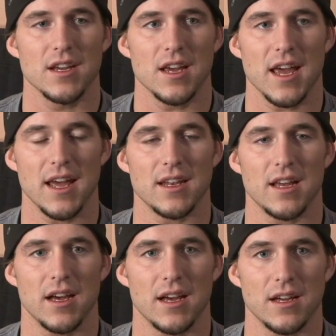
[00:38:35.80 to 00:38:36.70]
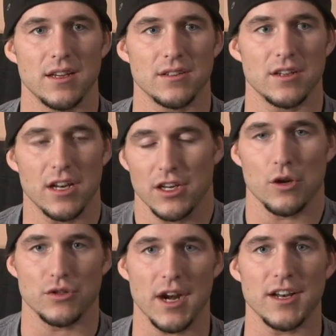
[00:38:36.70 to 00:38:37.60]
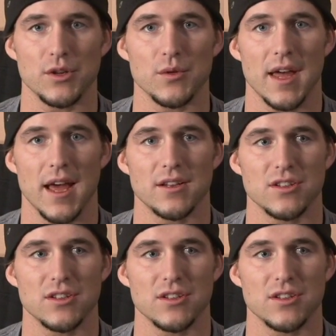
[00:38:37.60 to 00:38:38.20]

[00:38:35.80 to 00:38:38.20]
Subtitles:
and go try to do that.